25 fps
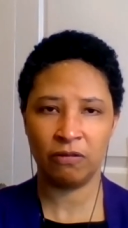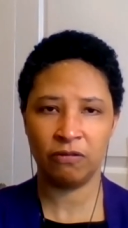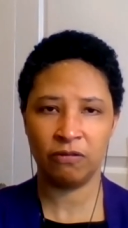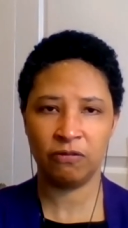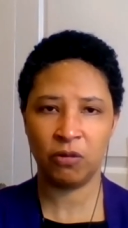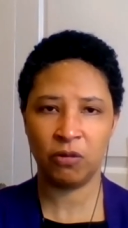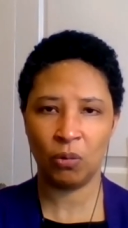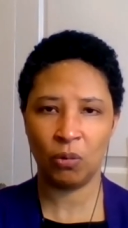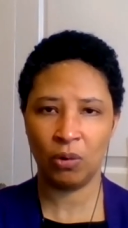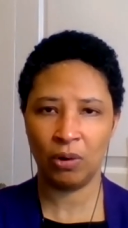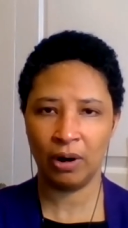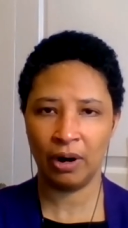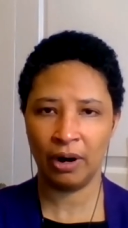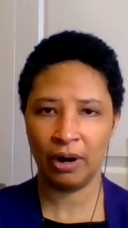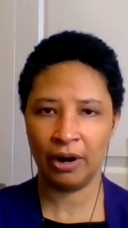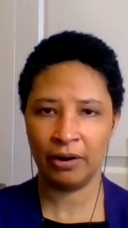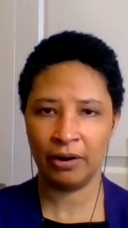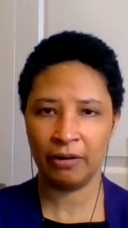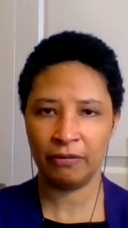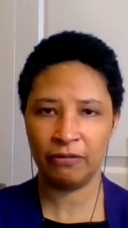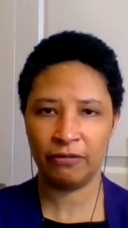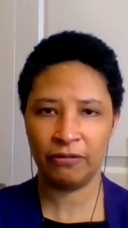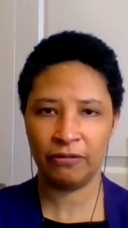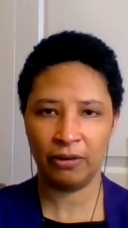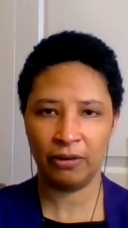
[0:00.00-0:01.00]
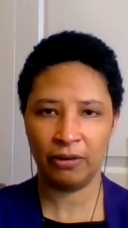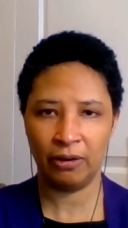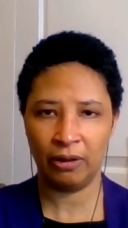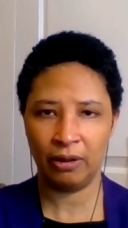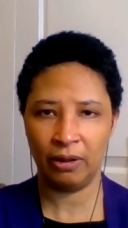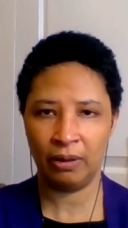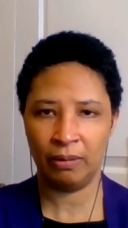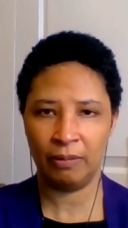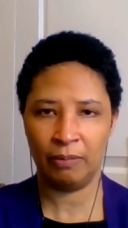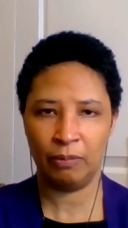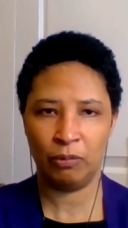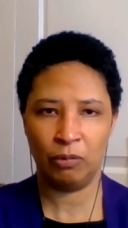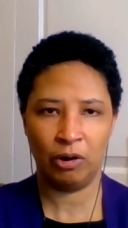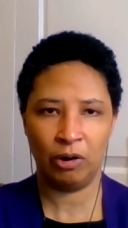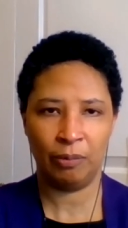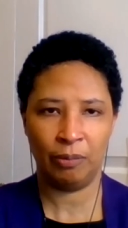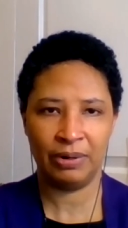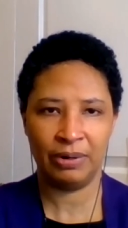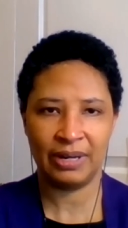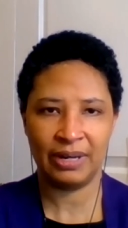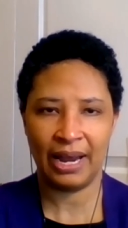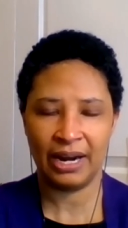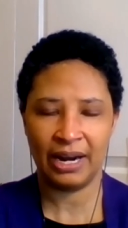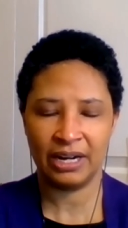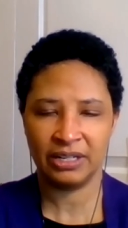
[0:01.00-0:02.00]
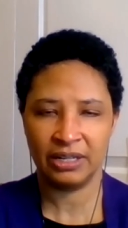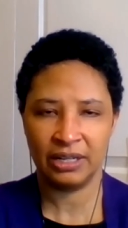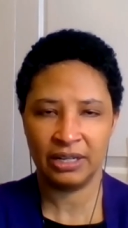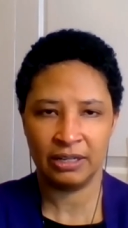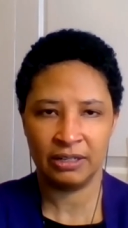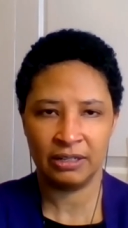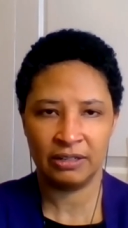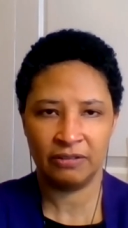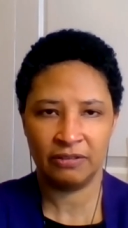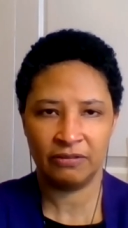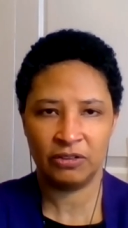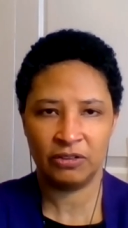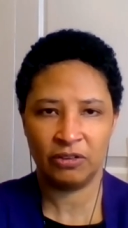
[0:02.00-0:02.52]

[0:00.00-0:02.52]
afford full moral protections